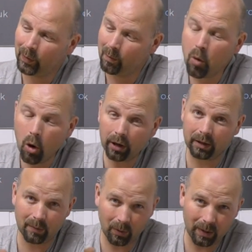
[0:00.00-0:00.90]

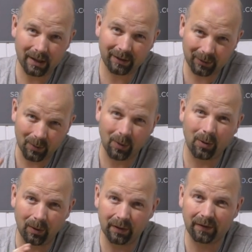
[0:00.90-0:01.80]
working my way through
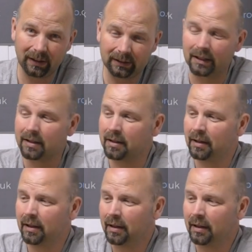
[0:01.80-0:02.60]
all the filters